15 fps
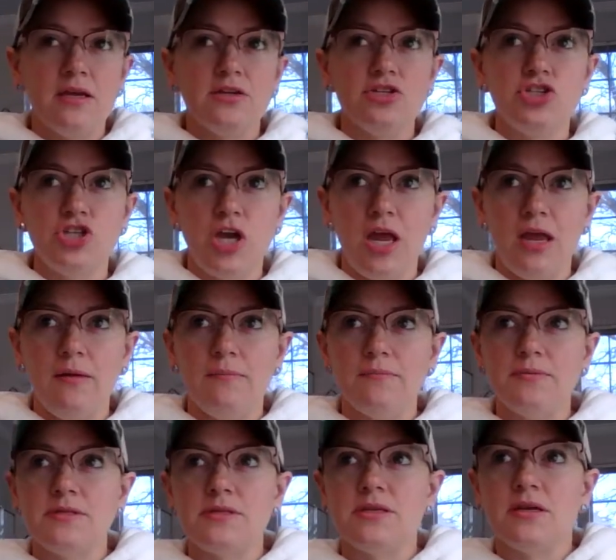
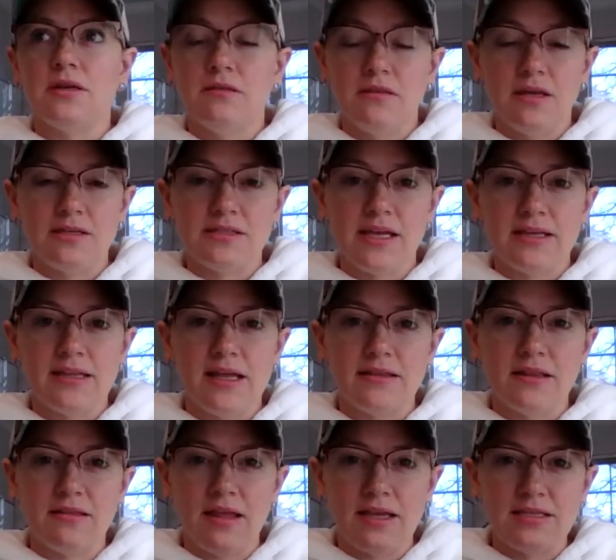shapes, things like
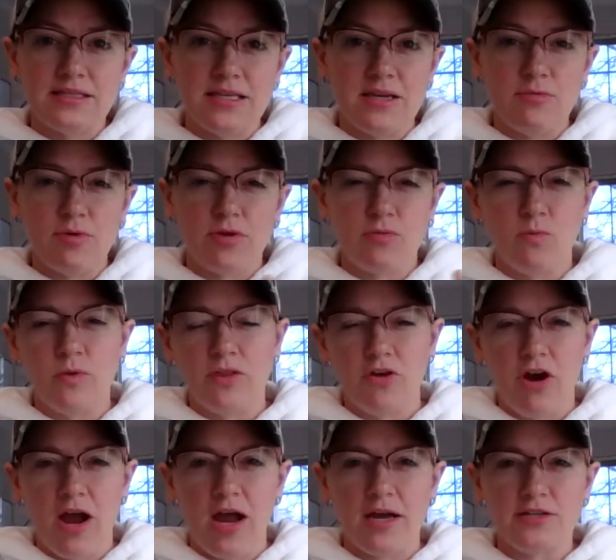that that they see with, when
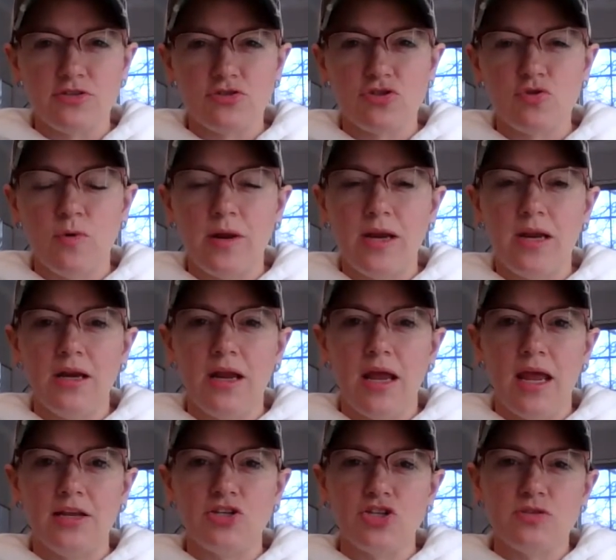their eyes are squinted
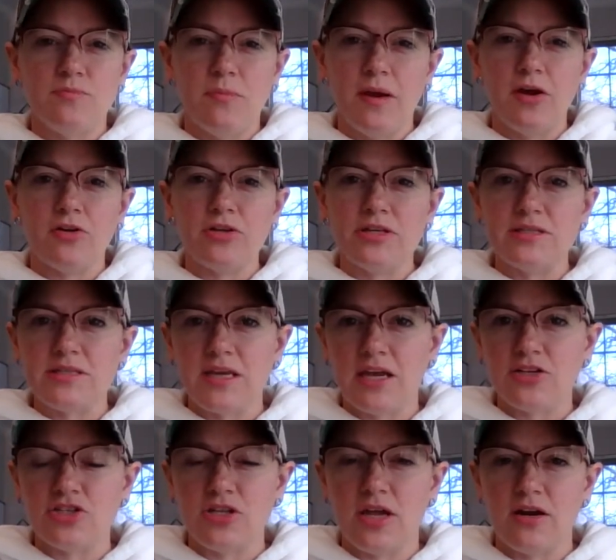and just barely
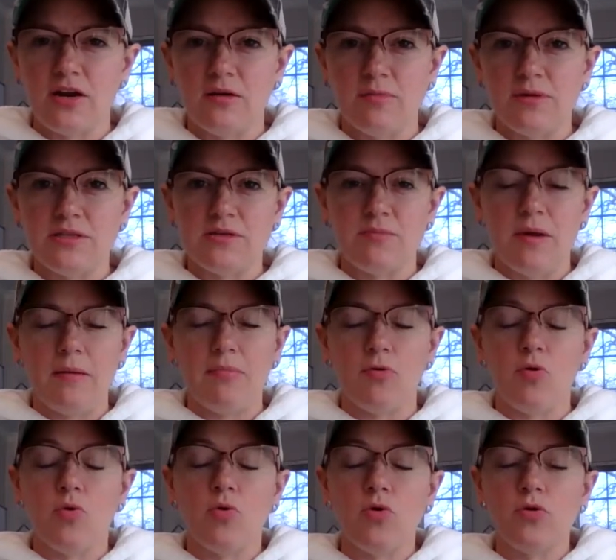sketch that on a piece of paper
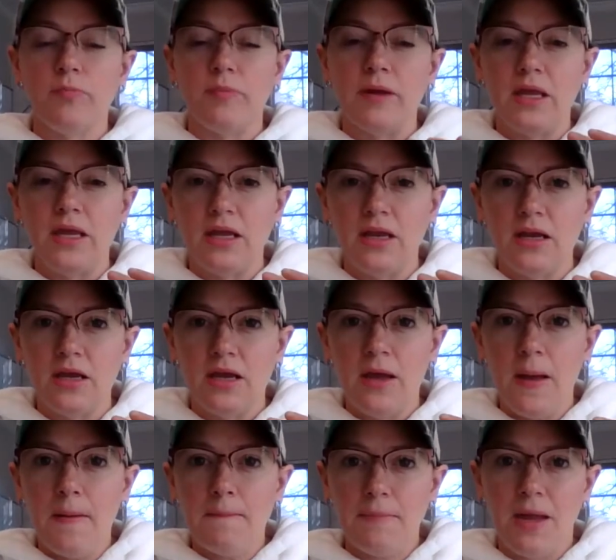or begin
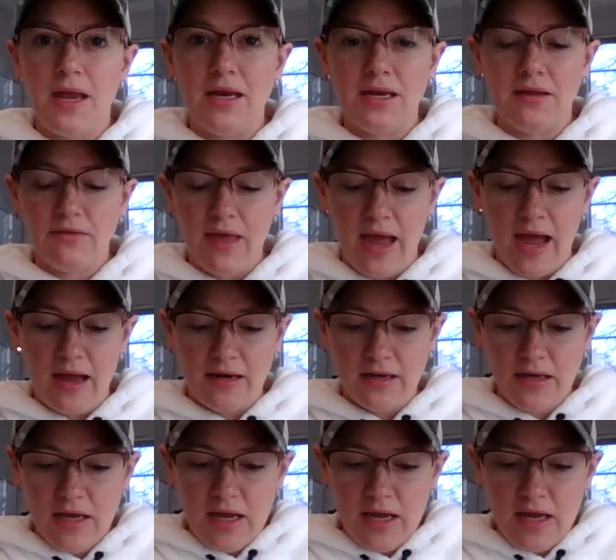painting that.